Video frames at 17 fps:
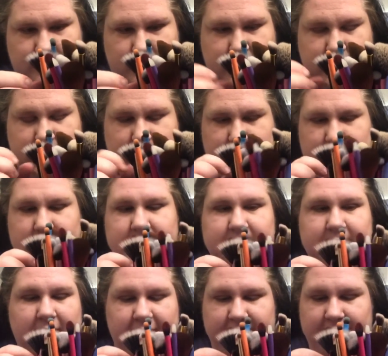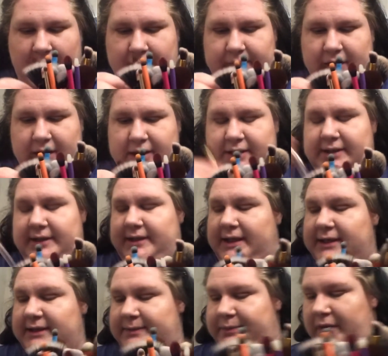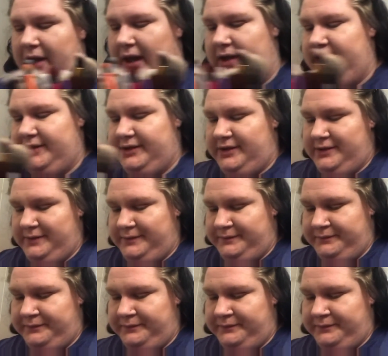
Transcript: where's my flat brush? This brush,